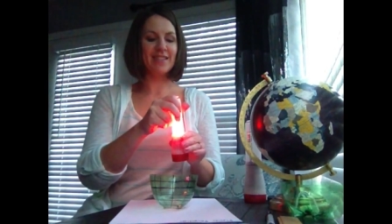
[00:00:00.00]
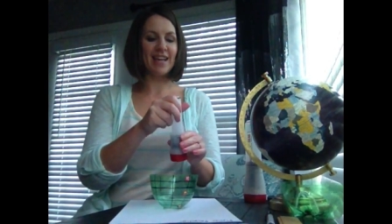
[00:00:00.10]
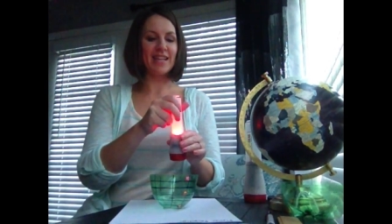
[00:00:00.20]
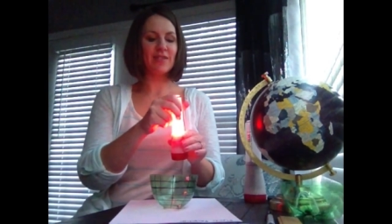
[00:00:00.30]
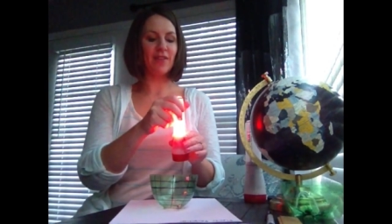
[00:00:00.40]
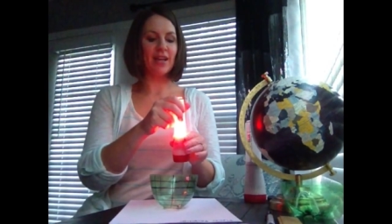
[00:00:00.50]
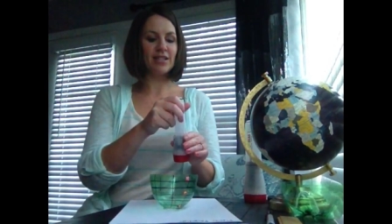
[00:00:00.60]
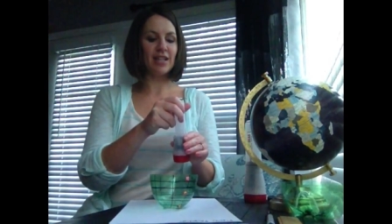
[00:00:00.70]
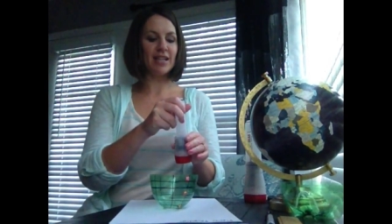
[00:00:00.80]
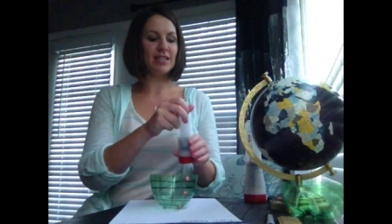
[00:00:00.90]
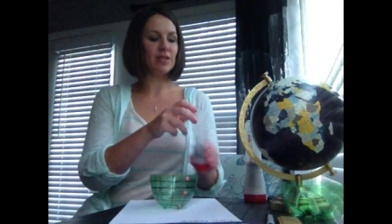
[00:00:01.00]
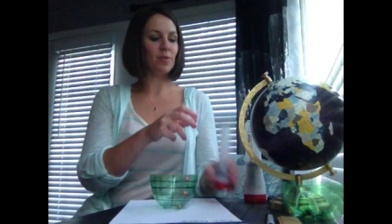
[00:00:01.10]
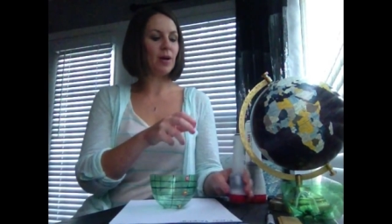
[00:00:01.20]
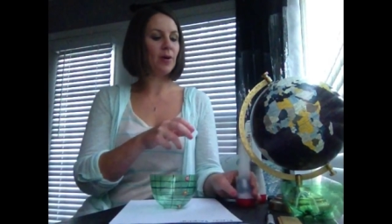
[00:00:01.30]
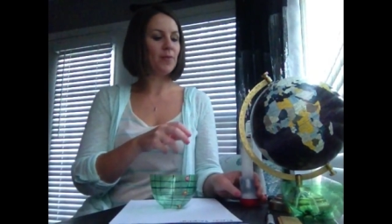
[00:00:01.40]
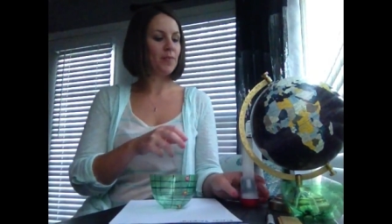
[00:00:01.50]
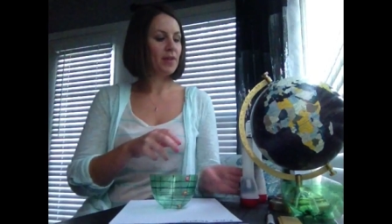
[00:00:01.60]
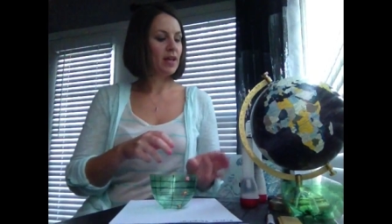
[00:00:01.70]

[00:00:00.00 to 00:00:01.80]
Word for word: size flashlights as well.